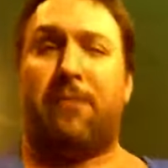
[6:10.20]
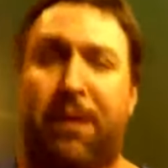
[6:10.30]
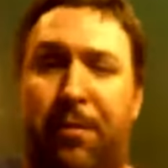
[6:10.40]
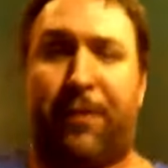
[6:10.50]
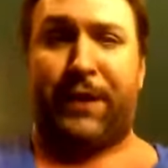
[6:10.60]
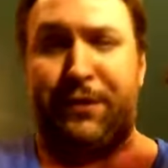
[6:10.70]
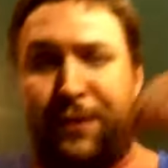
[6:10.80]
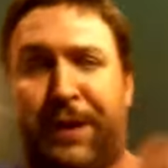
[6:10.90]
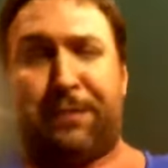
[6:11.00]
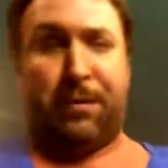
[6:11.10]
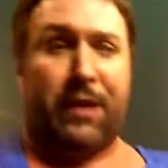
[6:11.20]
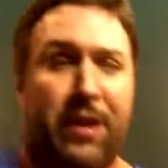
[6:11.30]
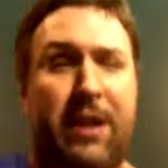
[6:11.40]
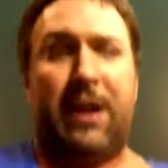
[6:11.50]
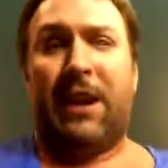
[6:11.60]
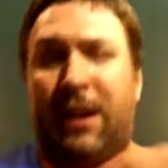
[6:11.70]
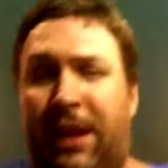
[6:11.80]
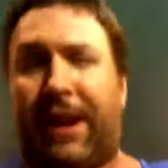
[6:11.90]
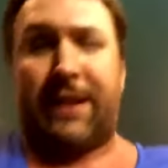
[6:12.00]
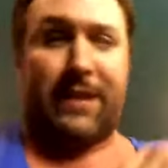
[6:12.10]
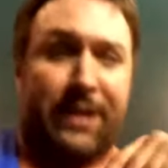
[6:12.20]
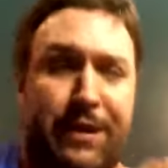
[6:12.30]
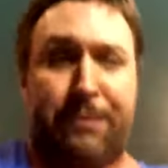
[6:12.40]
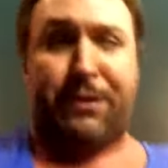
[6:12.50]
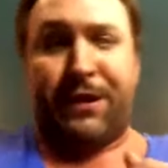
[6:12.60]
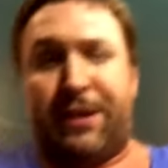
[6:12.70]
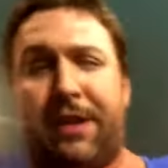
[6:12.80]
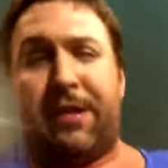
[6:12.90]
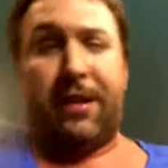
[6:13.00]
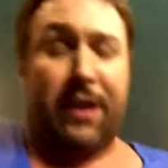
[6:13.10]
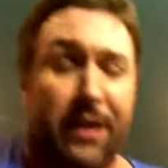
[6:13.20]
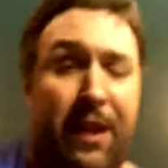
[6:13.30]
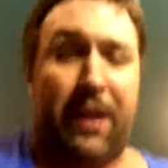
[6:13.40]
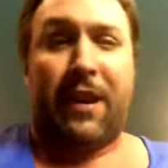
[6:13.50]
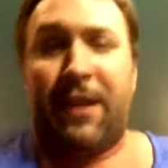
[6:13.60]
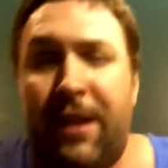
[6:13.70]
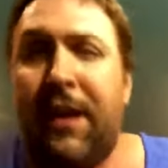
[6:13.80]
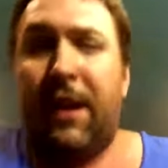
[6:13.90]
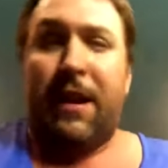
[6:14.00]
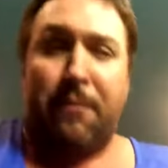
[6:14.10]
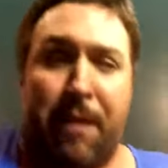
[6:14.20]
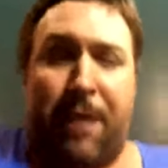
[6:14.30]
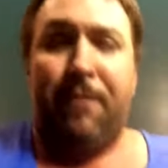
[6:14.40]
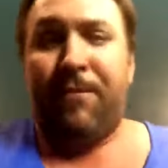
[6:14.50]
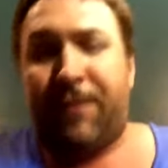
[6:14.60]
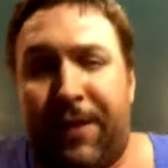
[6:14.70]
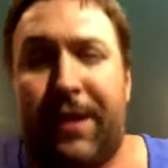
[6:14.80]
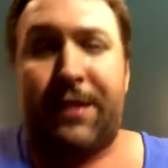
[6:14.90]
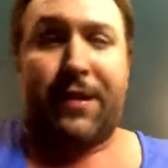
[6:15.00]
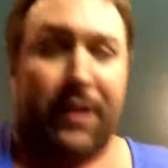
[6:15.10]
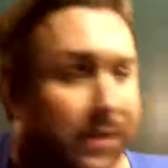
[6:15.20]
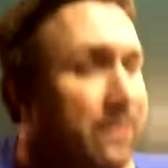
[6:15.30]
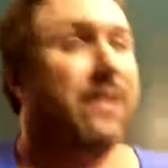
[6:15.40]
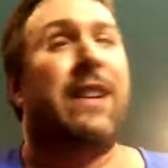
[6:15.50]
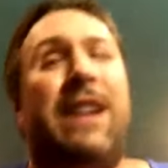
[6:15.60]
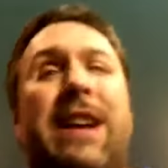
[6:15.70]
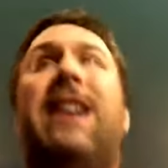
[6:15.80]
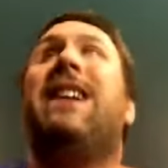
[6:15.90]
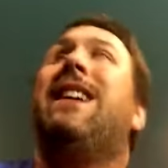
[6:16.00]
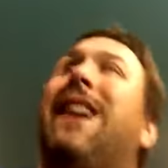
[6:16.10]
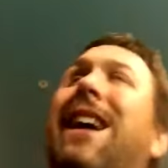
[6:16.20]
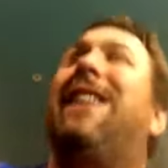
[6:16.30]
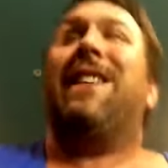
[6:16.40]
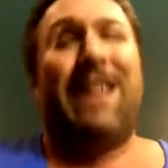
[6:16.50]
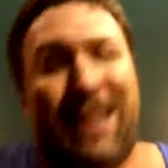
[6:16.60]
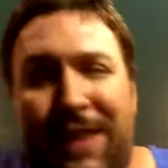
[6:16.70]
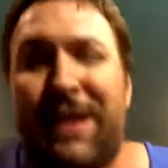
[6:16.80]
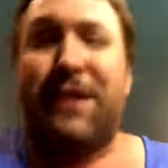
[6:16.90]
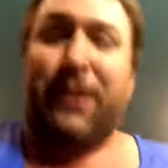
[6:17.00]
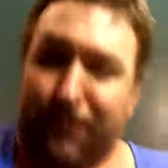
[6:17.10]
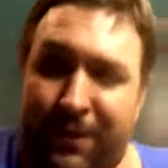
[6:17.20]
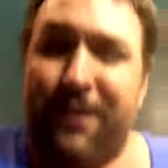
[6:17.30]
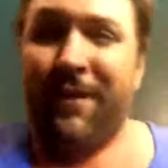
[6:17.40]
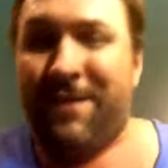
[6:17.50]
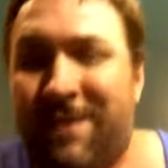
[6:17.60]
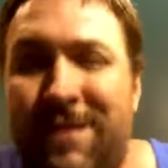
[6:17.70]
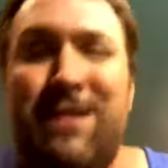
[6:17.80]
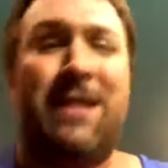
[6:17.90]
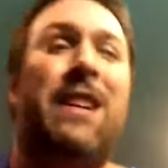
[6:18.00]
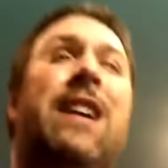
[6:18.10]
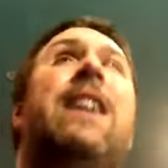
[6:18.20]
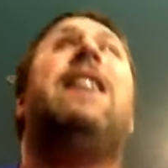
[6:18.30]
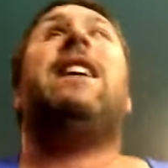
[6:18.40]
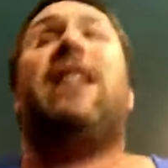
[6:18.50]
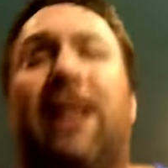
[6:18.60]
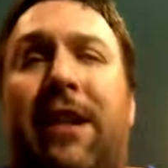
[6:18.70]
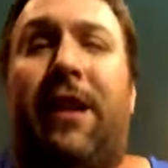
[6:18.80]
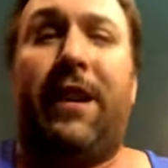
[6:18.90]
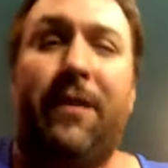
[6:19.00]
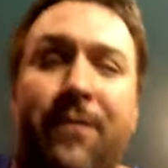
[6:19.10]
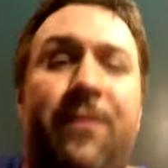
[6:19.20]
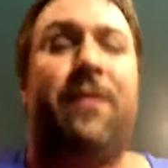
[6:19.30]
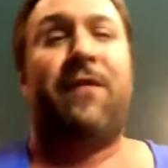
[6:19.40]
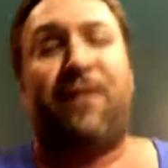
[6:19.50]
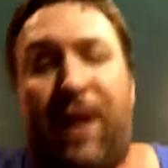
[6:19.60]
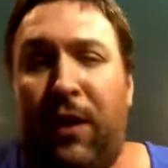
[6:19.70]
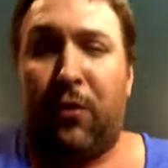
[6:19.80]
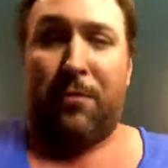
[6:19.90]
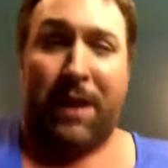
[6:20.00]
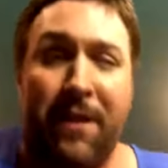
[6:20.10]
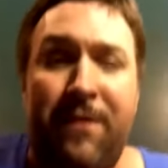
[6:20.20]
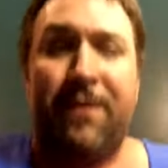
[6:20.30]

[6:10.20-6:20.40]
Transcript: my professional Facebook, like I said, description in the bottom, in the uh, link in the description. Click on it, follow me,